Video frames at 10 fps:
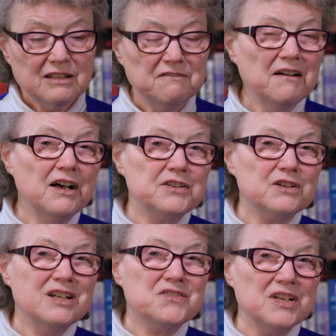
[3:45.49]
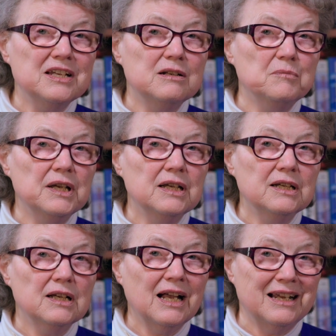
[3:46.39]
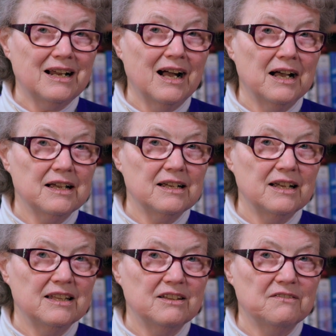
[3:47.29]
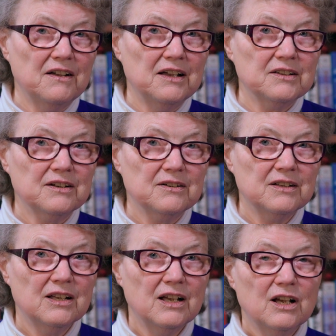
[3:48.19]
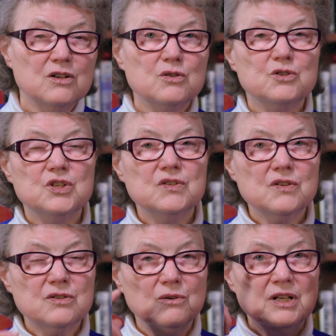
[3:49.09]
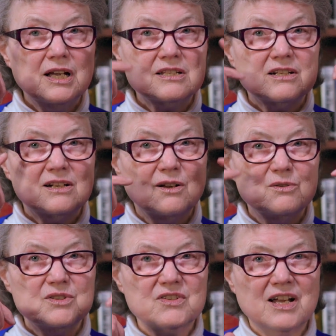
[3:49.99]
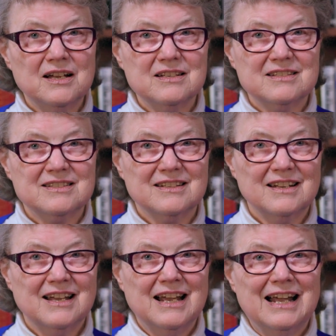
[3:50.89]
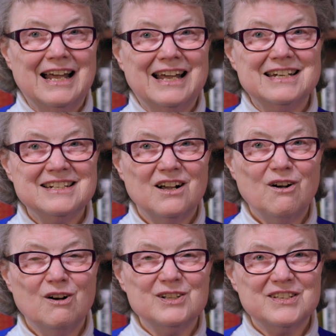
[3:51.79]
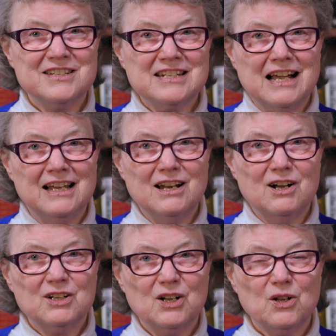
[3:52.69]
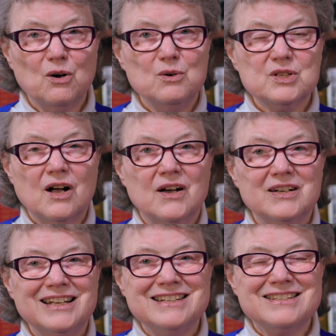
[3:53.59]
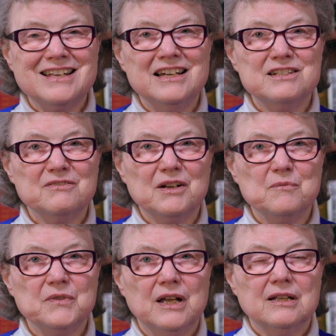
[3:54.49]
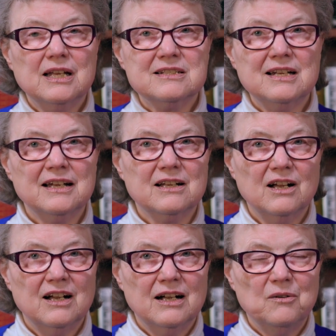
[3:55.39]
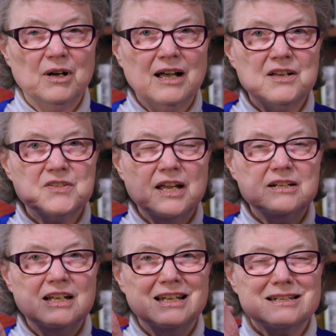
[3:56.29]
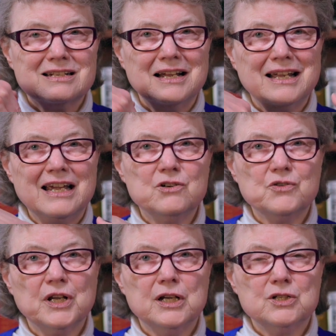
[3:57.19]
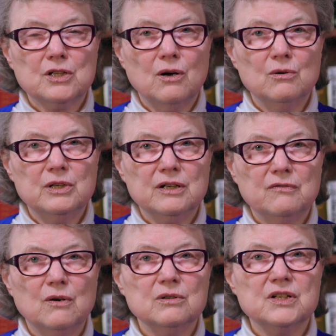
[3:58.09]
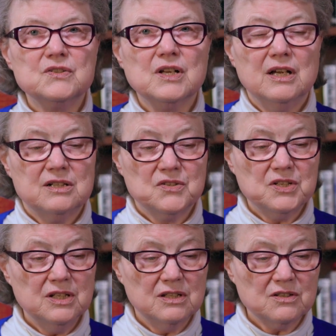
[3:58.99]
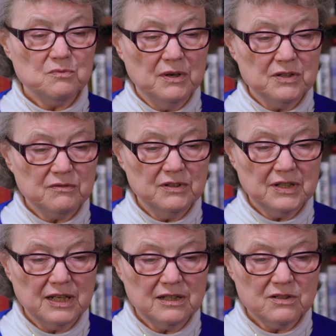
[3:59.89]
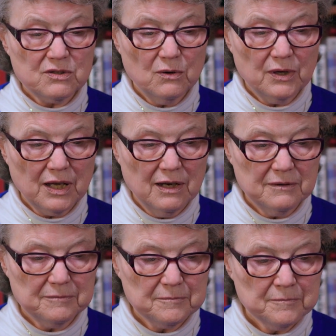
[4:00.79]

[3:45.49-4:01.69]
"The Father is in me and I in the Father." So Jesus only has to close his eyes and all this dialogue goes on inside of him. That's like why I said it's like entering into the Holy of Holies to see this wonderful thing that's going on.